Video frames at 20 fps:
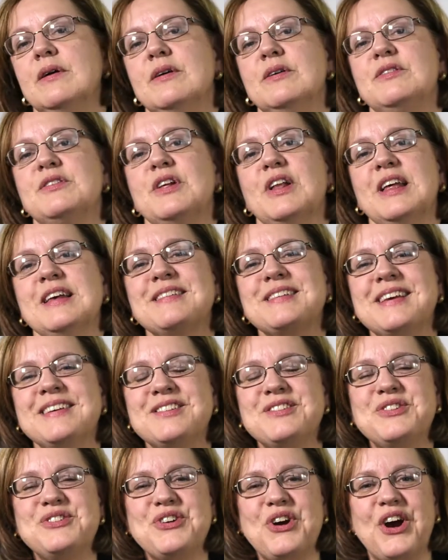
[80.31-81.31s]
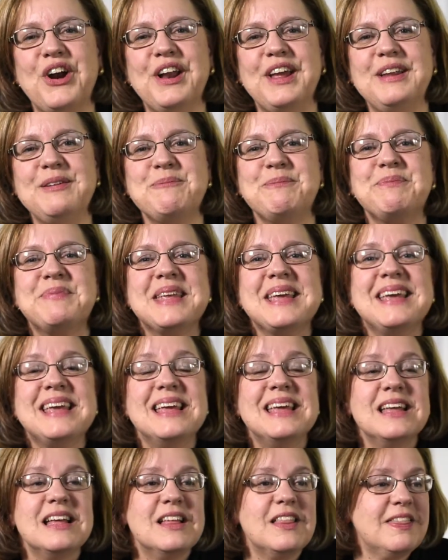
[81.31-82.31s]
So let's get started.
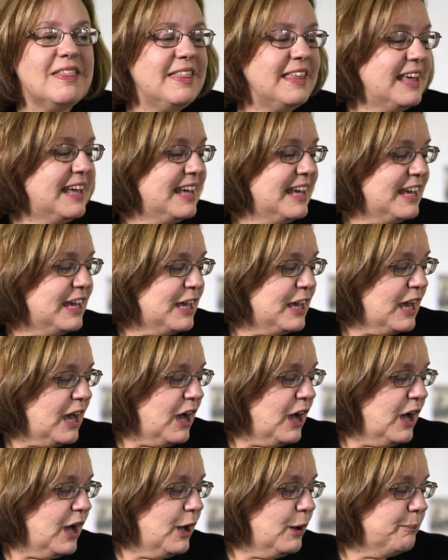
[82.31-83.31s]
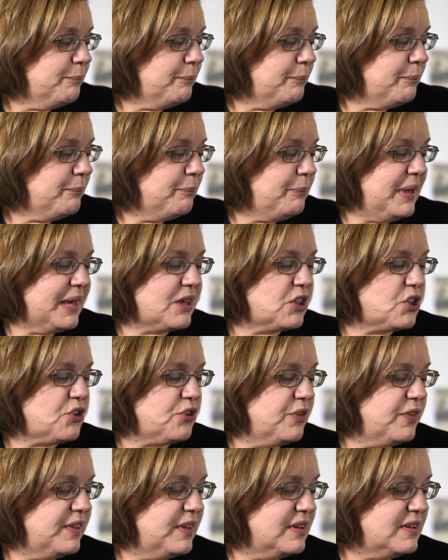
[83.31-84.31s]
The
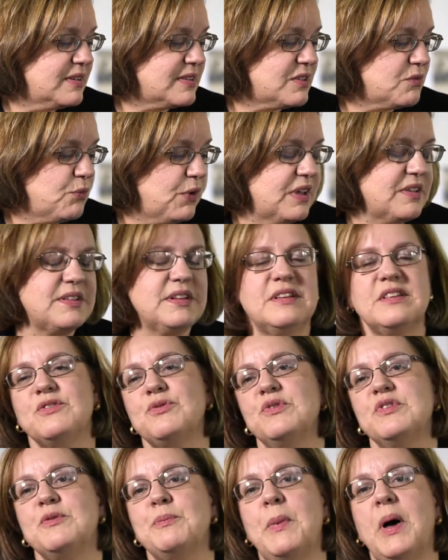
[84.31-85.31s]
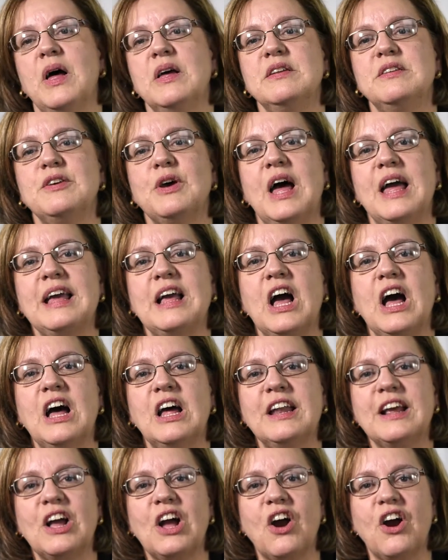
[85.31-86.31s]
Picture This, Residents Respond to
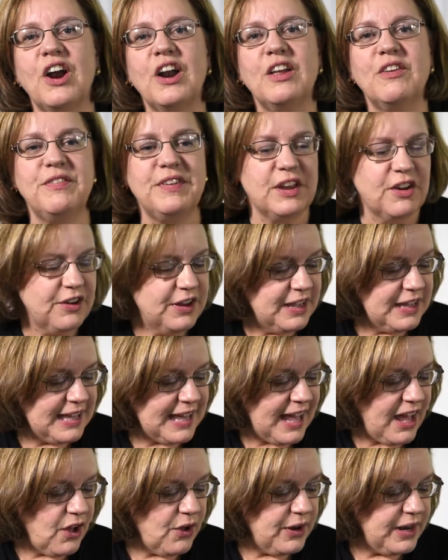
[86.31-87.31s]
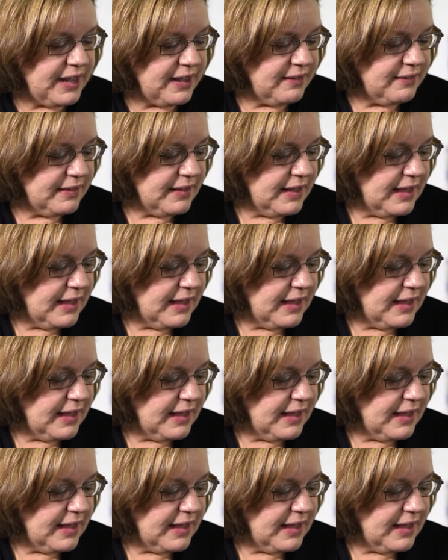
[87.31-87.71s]
Iconic Art of Erie County.